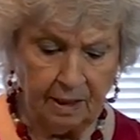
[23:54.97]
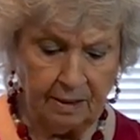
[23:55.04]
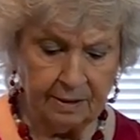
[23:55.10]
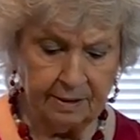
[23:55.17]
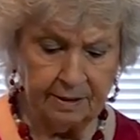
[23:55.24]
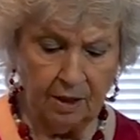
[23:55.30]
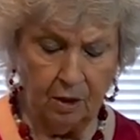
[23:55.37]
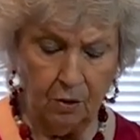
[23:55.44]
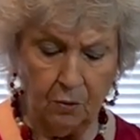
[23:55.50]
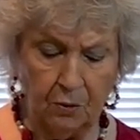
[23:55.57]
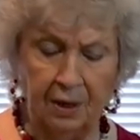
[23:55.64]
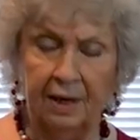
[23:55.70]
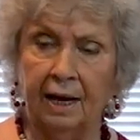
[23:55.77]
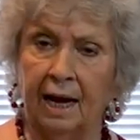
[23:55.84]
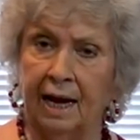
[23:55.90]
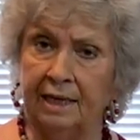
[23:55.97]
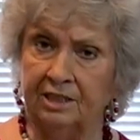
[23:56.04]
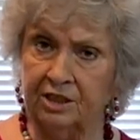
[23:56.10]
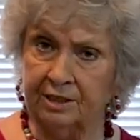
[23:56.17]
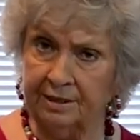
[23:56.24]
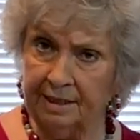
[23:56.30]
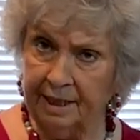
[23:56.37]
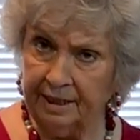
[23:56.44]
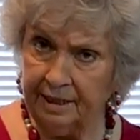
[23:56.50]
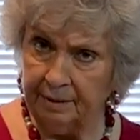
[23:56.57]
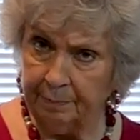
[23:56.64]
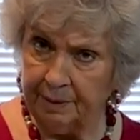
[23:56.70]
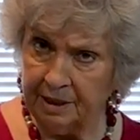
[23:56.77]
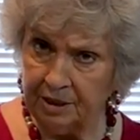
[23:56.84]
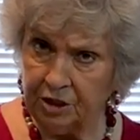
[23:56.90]
So I just thank you
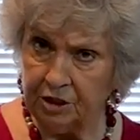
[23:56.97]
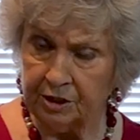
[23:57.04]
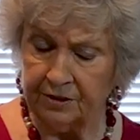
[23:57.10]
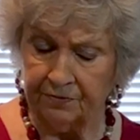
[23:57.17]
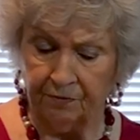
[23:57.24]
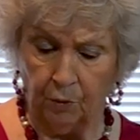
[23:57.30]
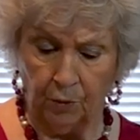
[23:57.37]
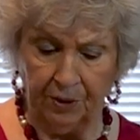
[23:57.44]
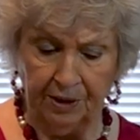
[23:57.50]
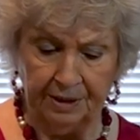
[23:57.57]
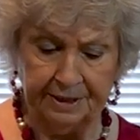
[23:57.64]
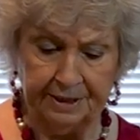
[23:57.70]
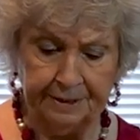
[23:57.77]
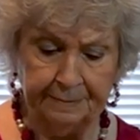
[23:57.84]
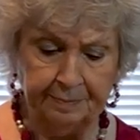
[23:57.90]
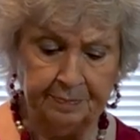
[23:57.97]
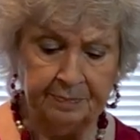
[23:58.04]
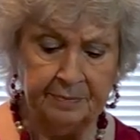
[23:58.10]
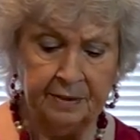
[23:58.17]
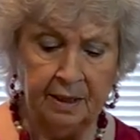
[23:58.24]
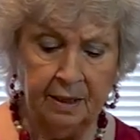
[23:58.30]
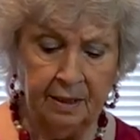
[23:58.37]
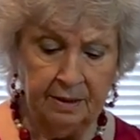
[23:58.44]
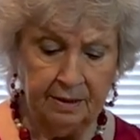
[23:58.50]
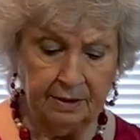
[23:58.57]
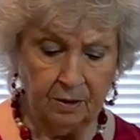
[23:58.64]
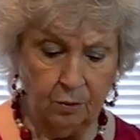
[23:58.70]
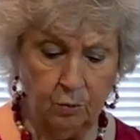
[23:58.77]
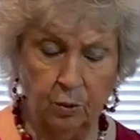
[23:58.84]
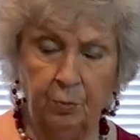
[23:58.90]
bunches for it.
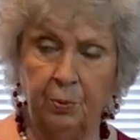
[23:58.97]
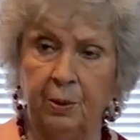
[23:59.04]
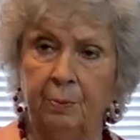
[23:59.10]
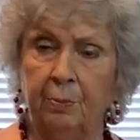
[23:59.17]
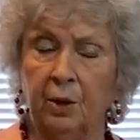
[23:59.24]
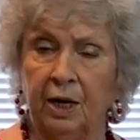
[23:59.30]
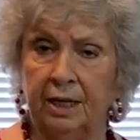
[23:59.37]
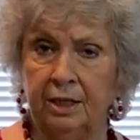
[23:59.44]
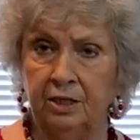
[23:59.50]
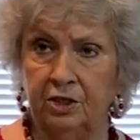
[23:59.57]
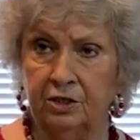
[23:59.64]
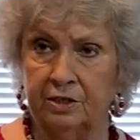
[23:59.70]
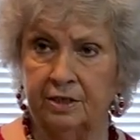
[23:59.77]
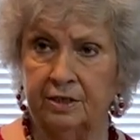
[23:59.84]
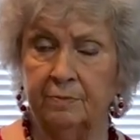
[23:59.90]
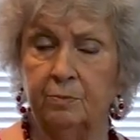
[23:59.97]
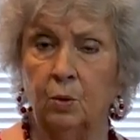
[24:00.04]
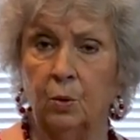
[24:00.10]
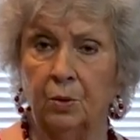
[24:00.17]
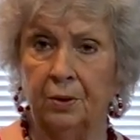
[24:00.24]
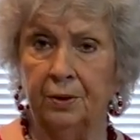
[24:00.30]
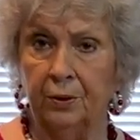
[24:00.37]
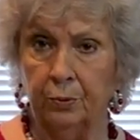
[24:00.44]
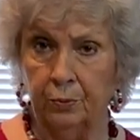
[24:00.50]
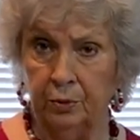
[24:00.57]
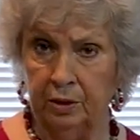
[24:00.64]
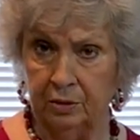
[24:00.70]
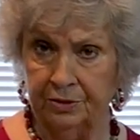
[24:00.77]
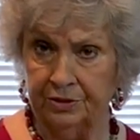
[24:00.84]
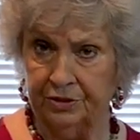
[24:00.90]
So we'll be bringing you some more
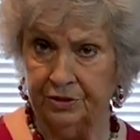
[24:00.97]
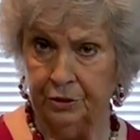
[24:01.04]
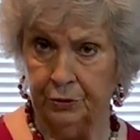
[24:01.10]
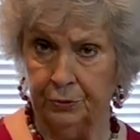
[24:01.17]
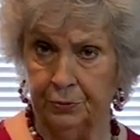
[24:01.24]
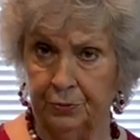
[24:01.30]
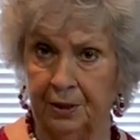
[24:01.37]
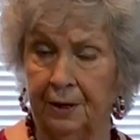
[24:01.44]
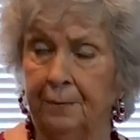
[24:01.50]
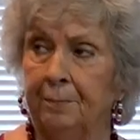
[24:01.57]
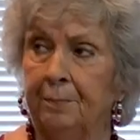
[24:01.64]
real soon.